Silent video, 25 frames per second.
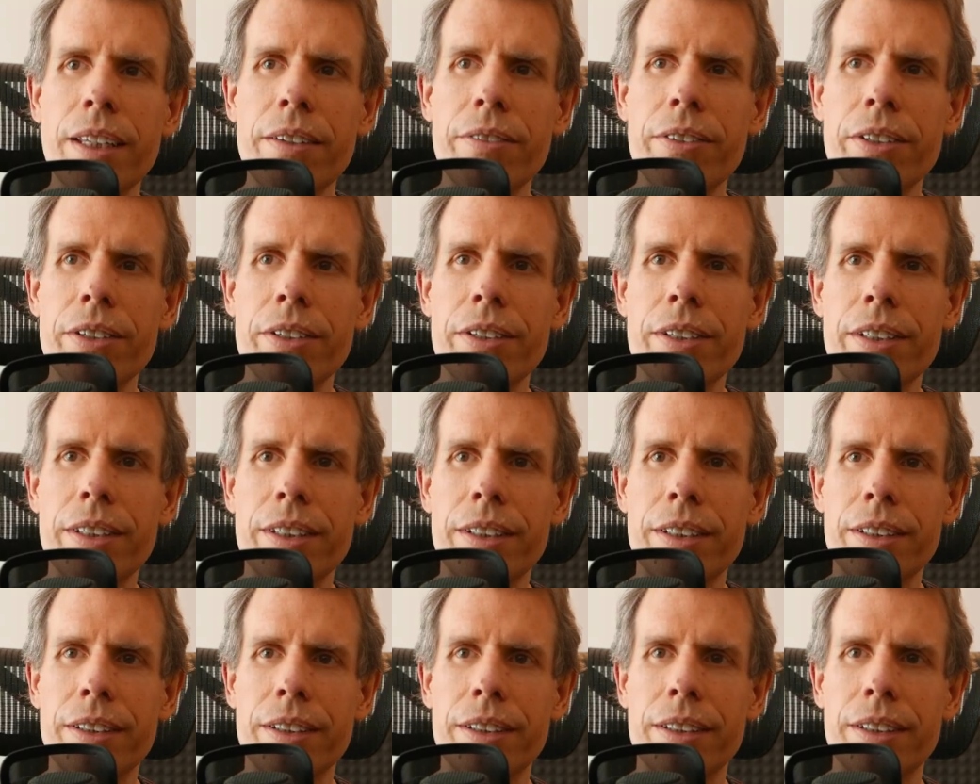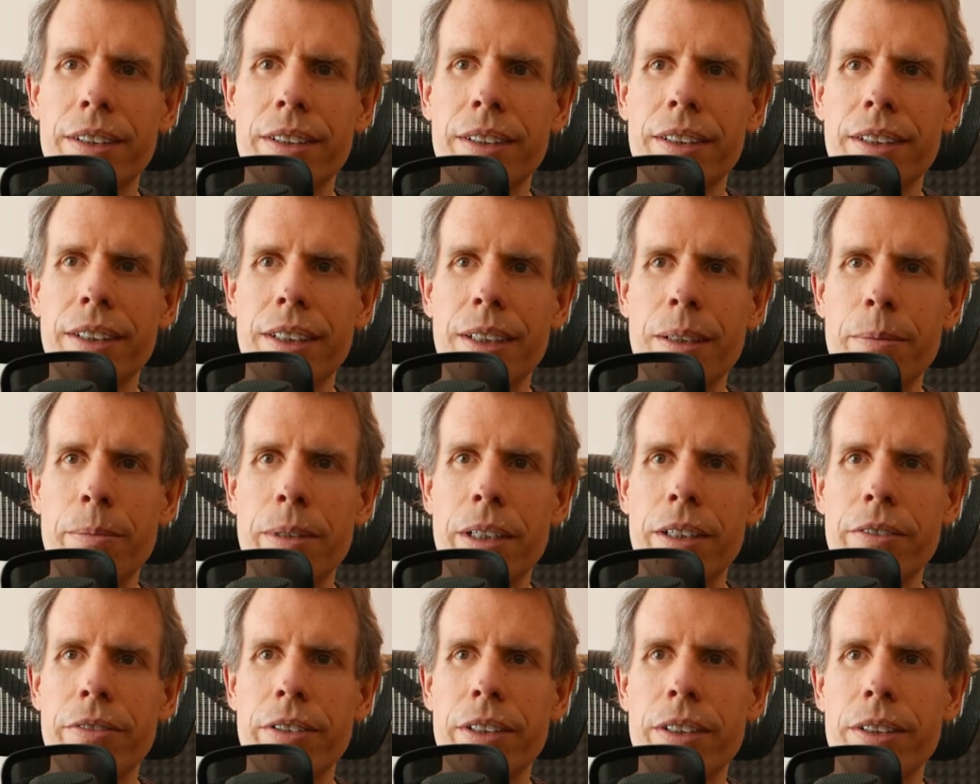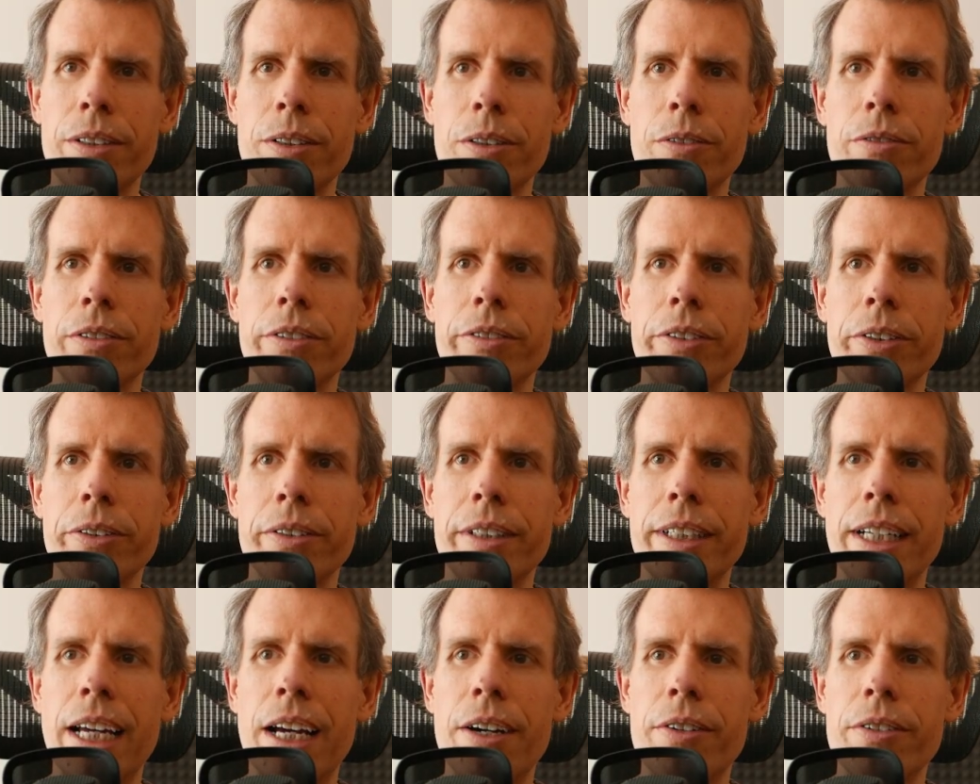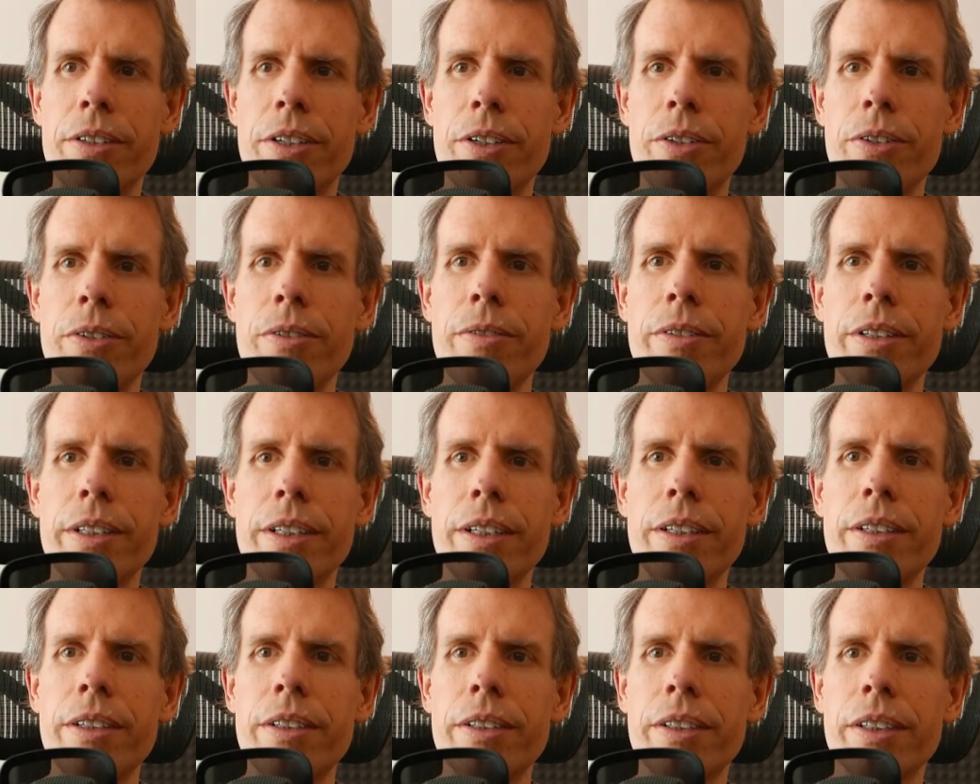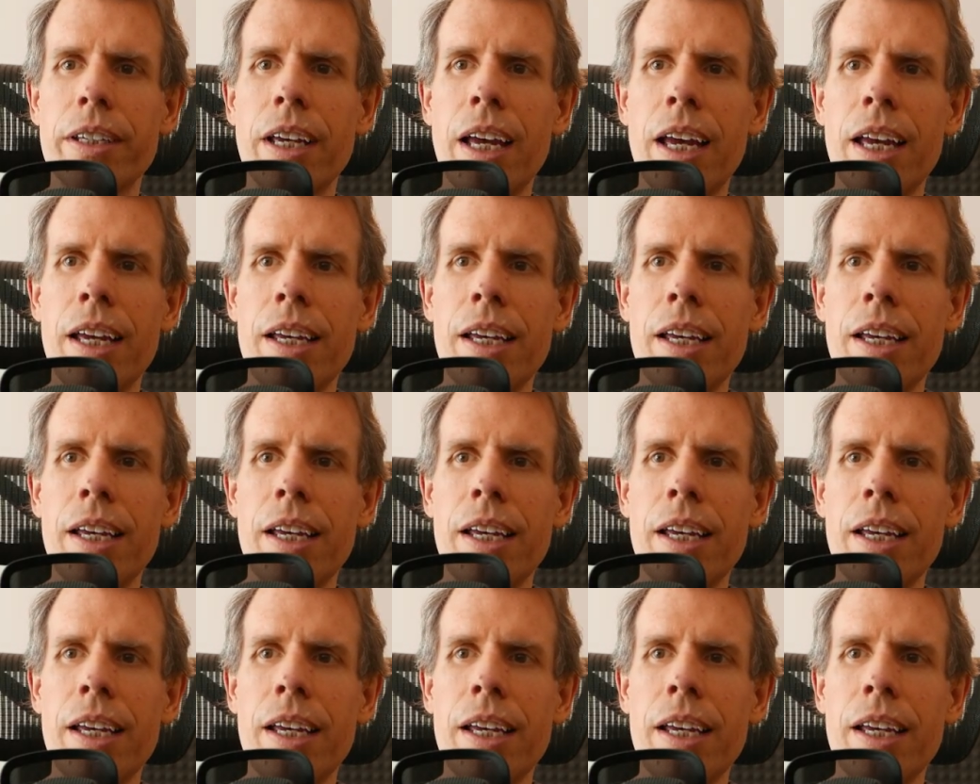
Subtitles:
give us a bit of an overview on how to do this.